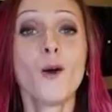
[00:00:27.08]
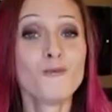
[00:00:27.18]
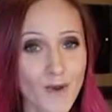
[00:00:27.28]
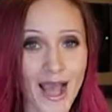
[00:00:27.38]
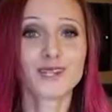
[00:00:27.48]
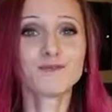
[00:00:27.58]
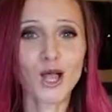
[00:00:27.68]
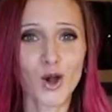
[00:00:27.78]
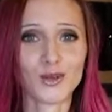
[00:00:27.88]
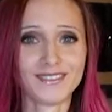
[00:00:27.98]
Mind
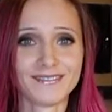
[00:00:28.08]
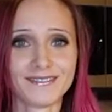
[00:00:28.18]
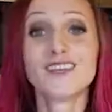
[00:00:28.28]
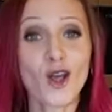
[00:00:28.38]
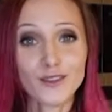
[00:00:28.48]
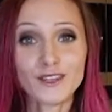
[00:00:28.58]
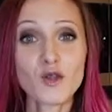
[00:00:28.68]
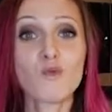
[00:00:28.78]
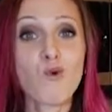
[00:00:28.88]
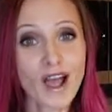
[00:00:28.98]
blown. The
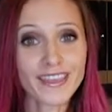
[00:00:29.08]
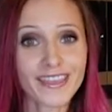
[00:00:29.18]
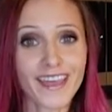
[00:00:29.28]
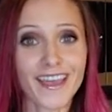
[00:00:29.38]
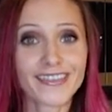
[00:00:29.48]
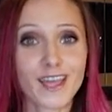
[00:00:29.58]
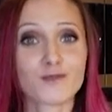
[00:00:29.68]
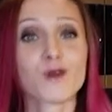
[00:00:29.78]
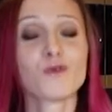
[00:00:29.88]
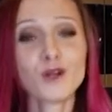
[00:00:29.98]
only one thing that
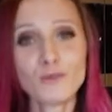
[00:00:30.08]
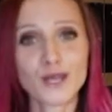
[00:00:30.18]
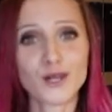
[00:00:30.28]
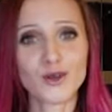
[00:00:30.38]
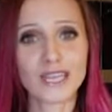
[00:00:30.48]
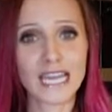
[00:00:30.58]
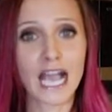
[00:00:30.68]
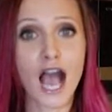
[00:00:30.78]
we will be cooking